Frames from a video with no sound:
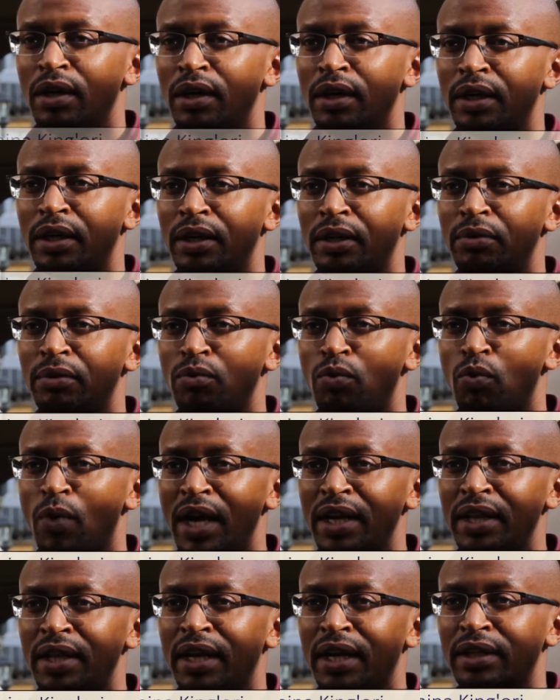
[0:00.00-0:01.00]
Uh,
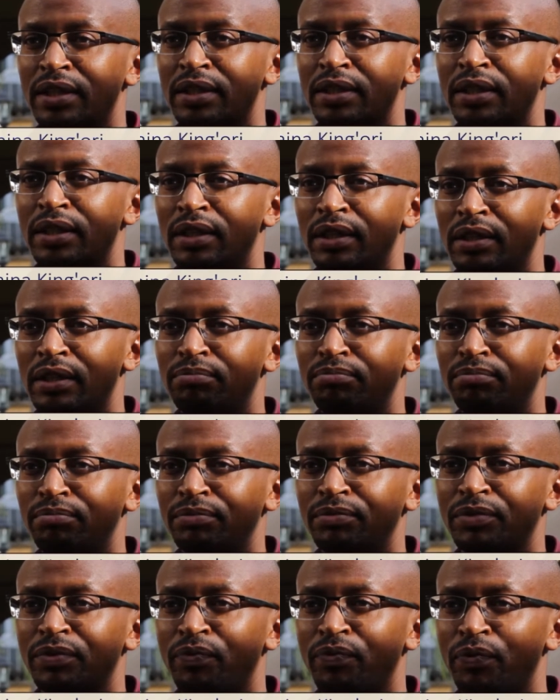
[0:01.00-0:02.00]
one that uh,
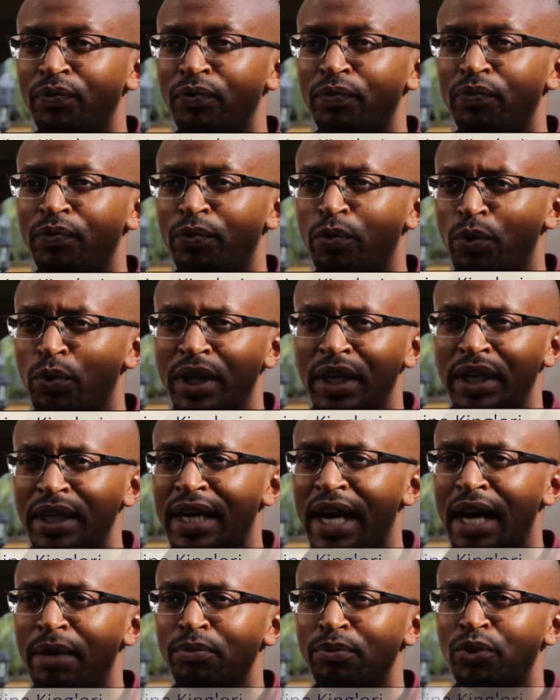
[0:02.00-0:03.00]

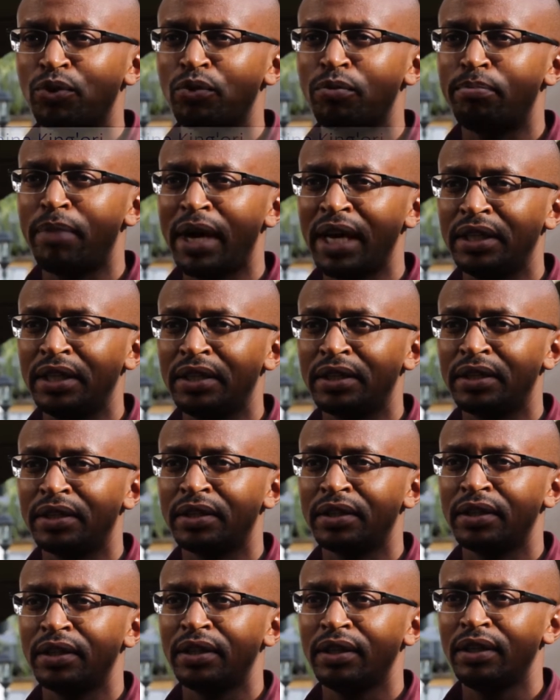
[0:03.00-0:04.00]
quickly comes to mind
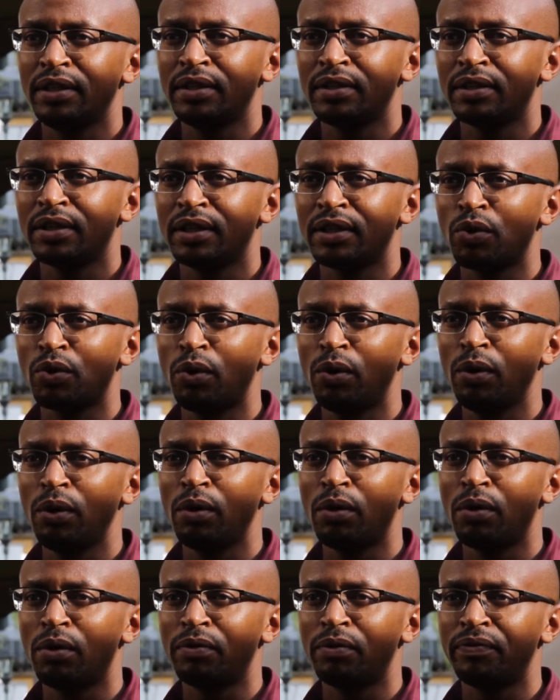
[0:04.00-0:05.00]
is the
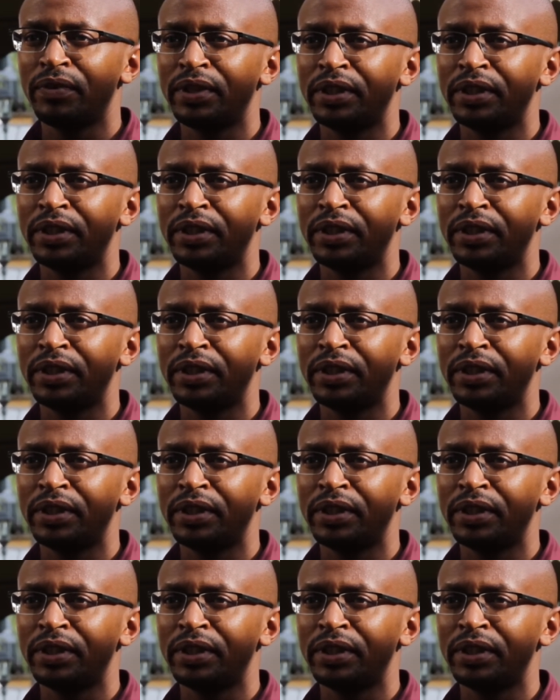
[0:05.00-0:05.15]
role of